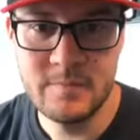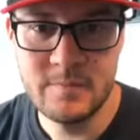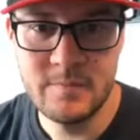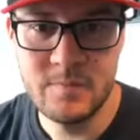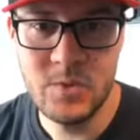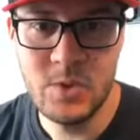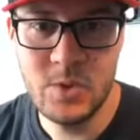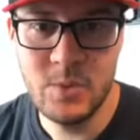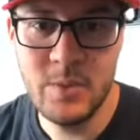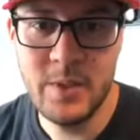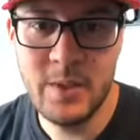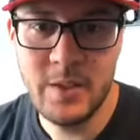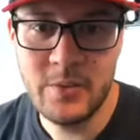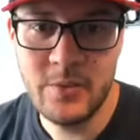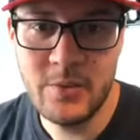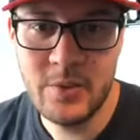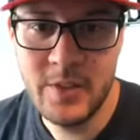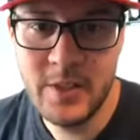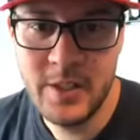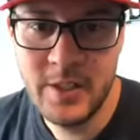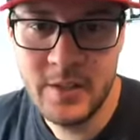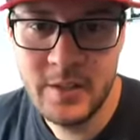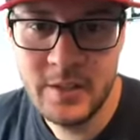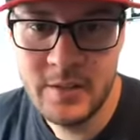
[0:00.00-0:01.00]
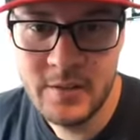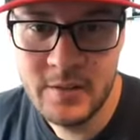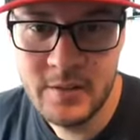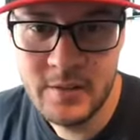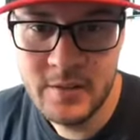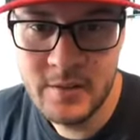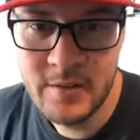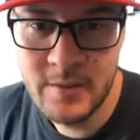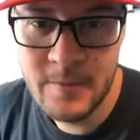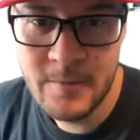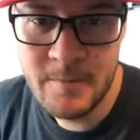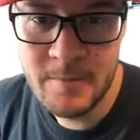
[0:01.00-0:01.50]
Do we agree?
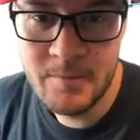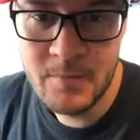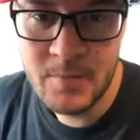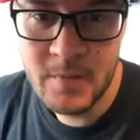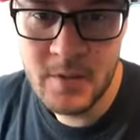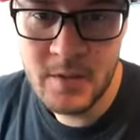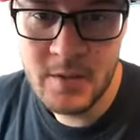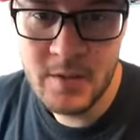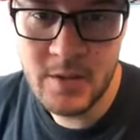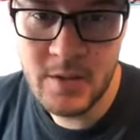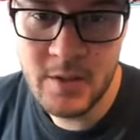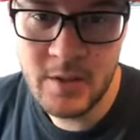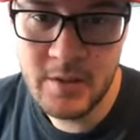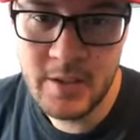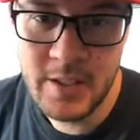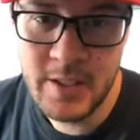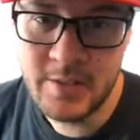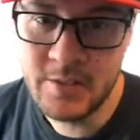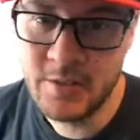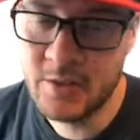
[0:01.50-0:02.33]
You don't need